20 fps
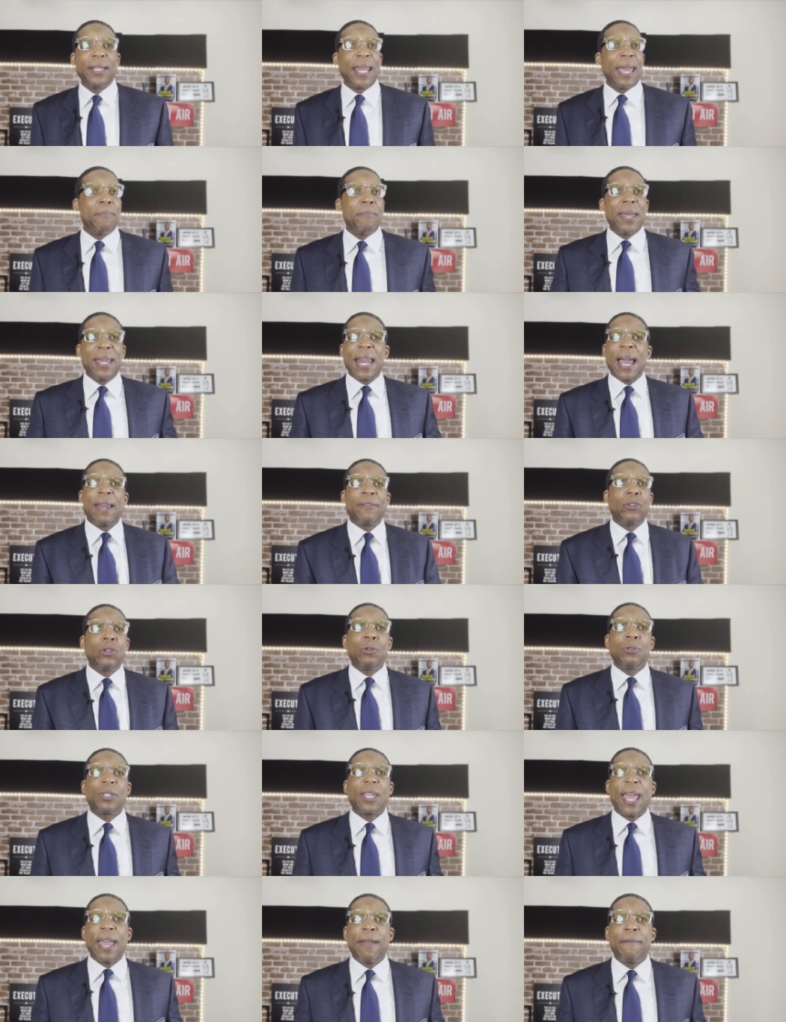They may not
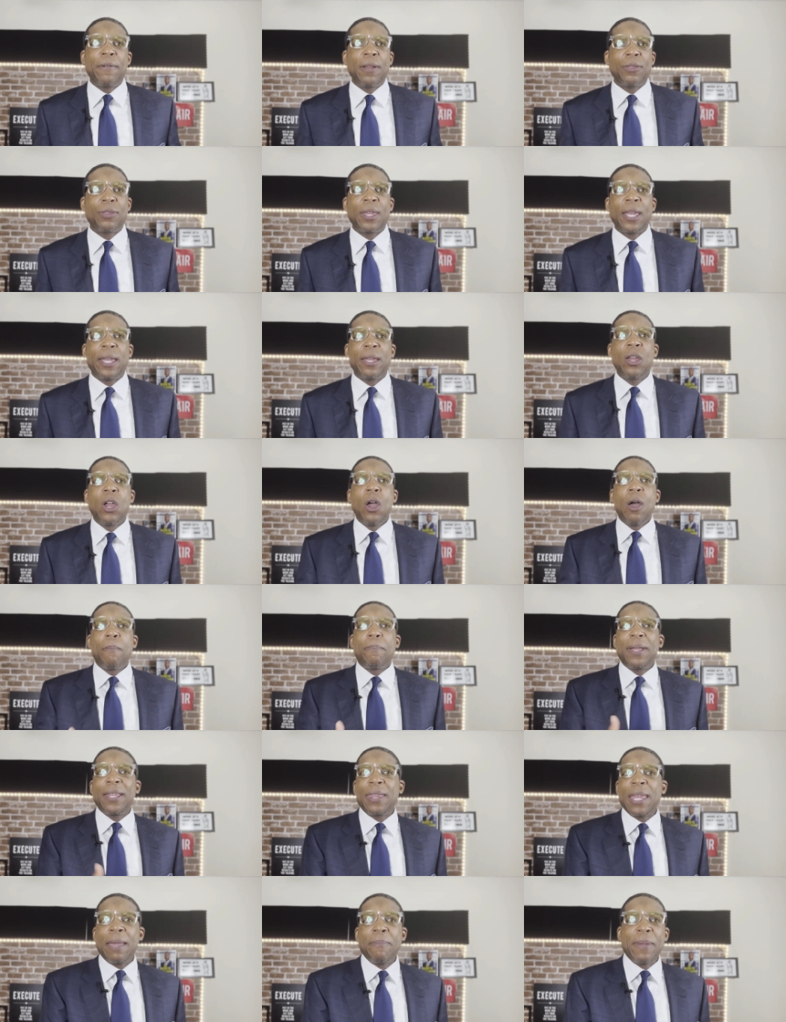use everything,
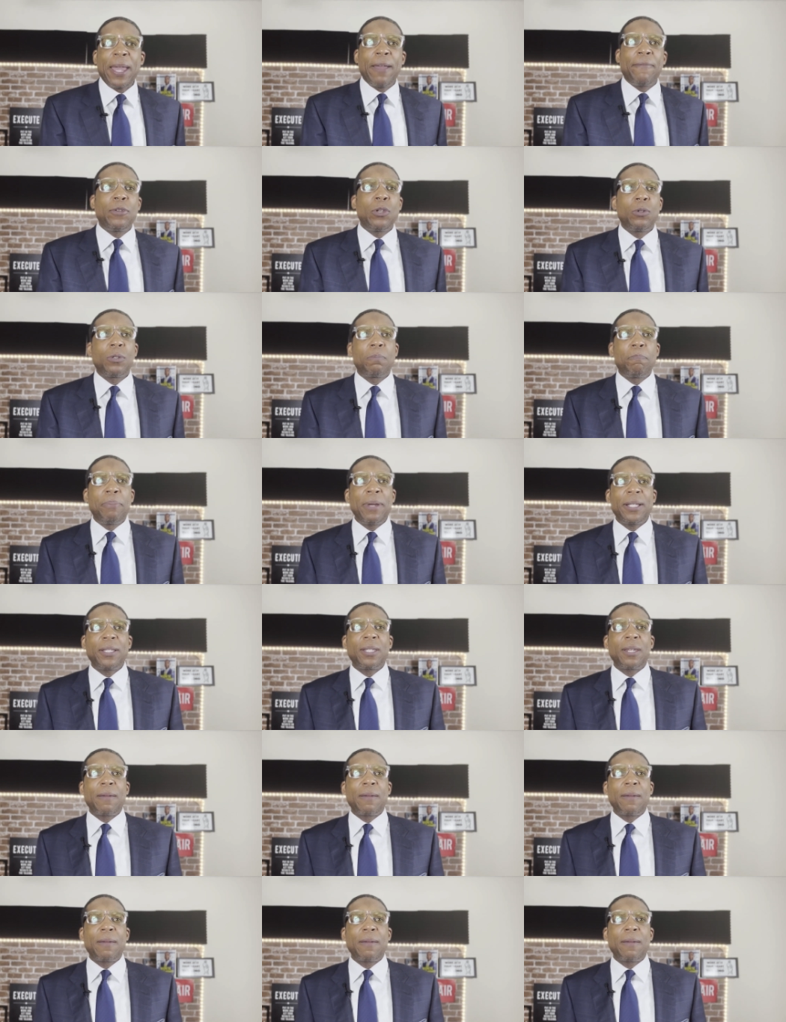but they may have used bits